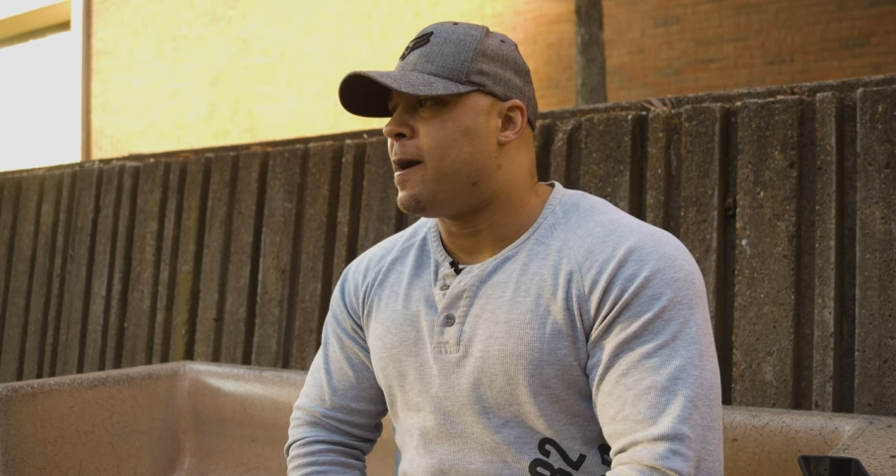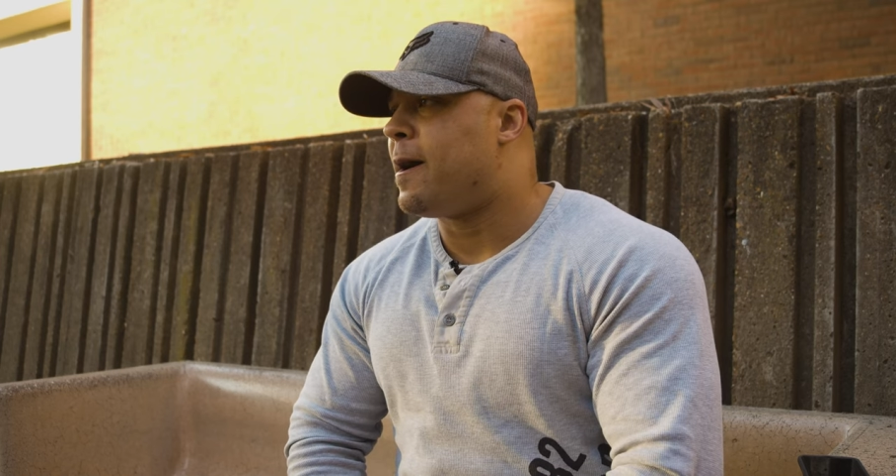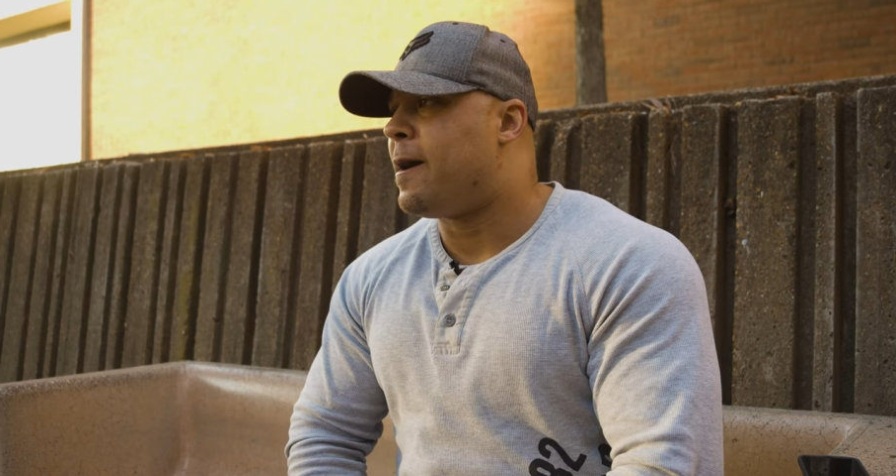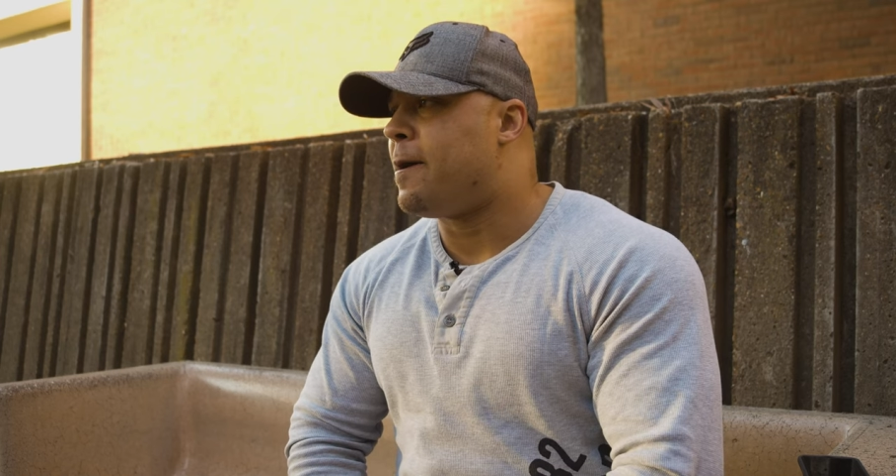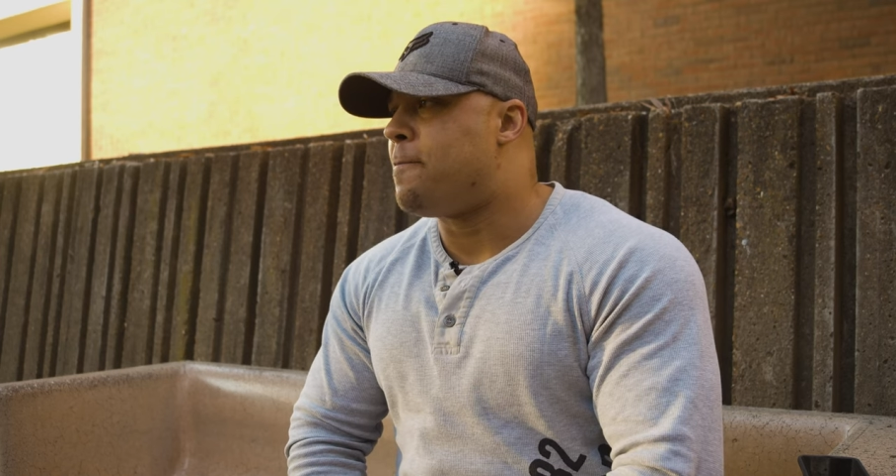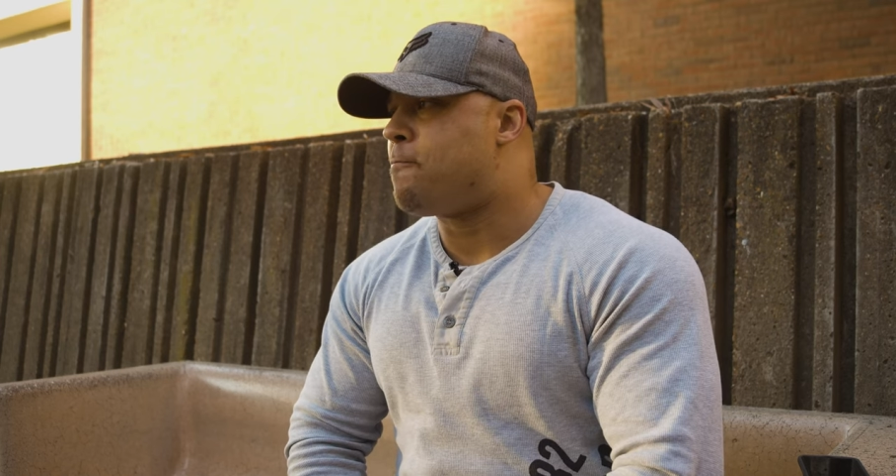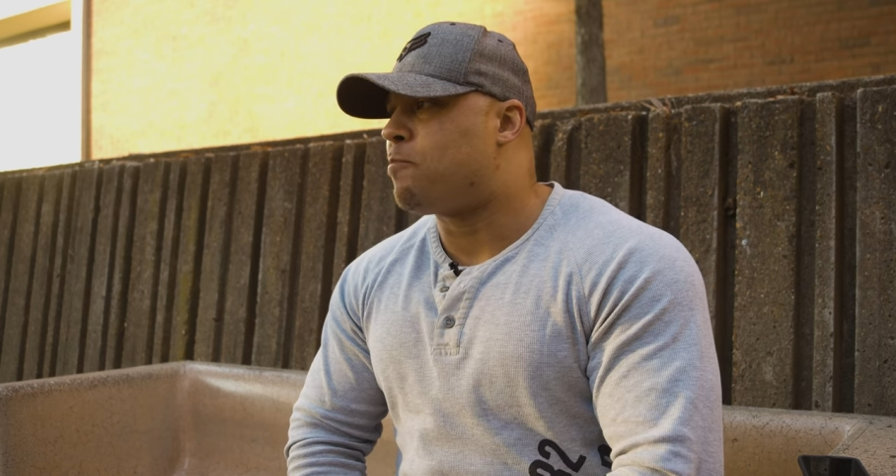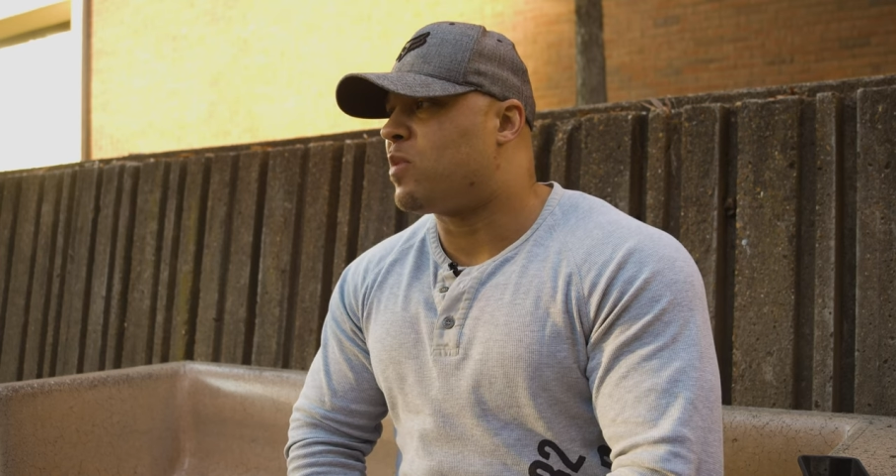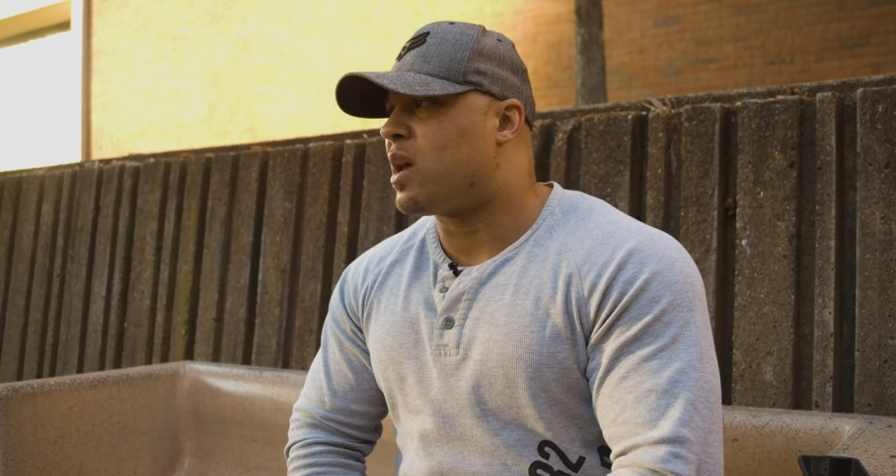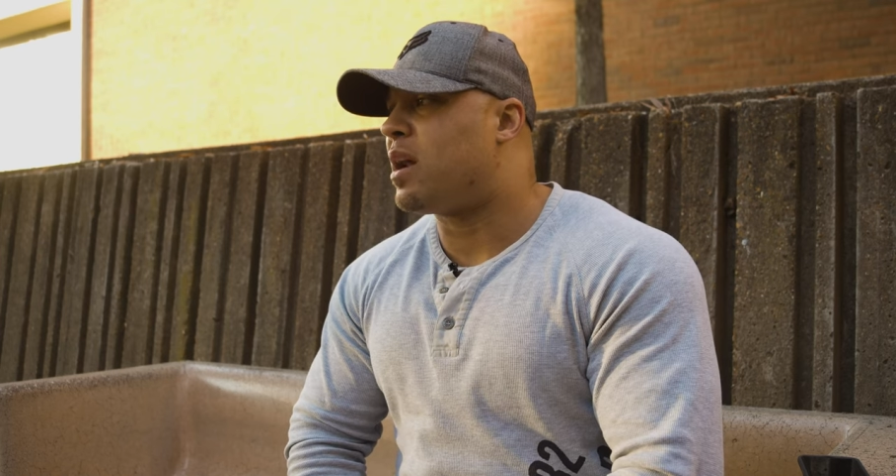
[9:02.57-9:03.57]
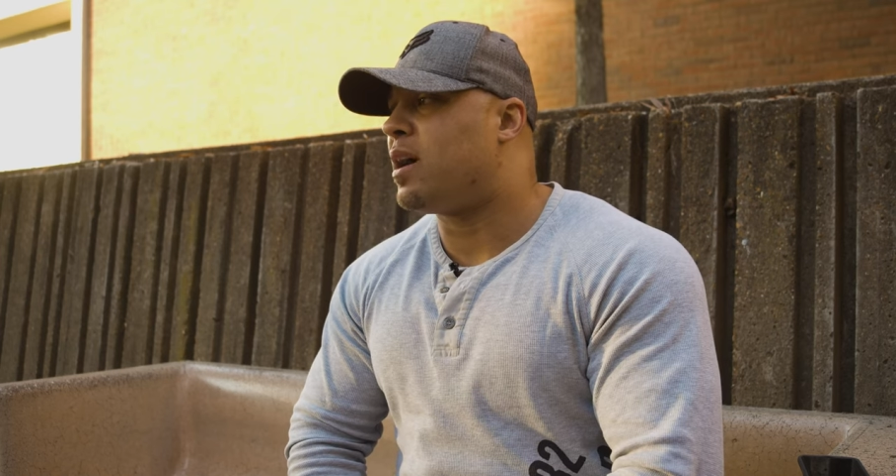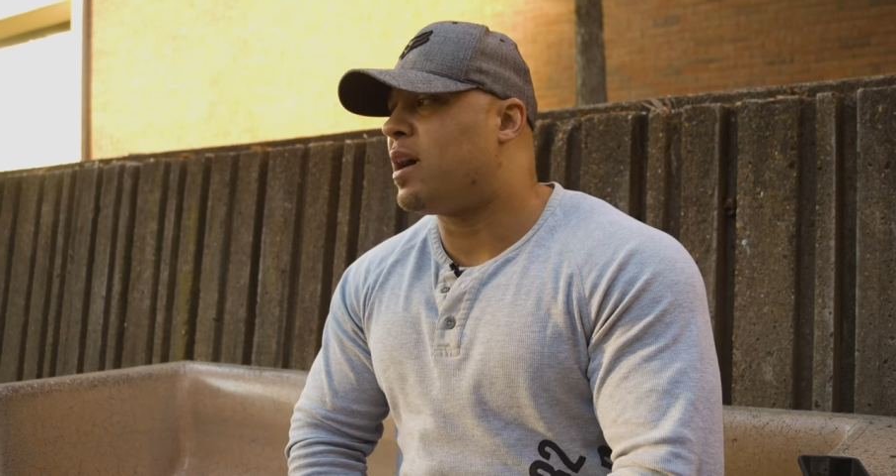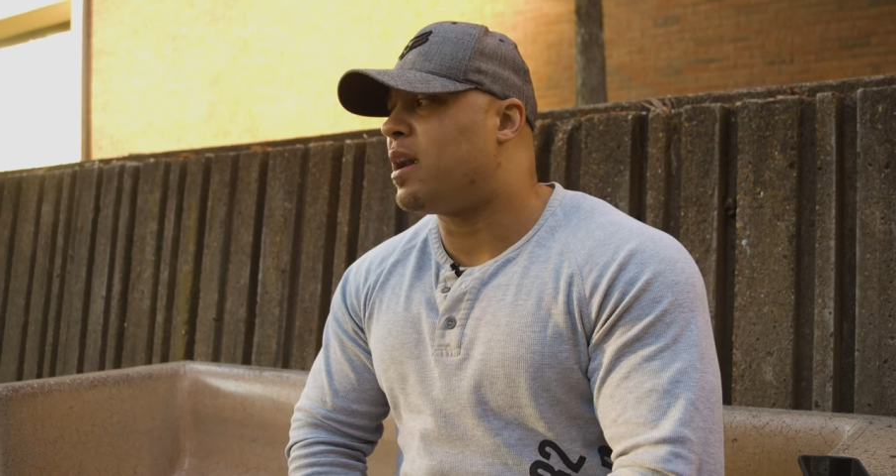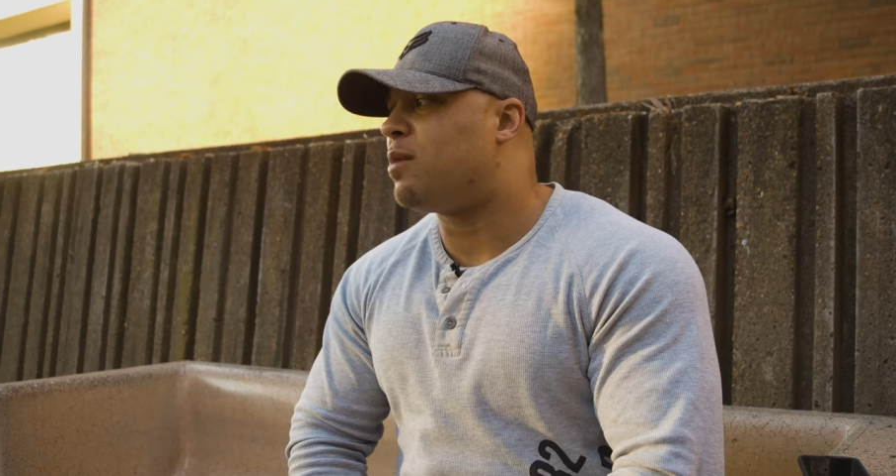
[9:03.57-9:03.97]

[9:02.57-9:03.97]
And I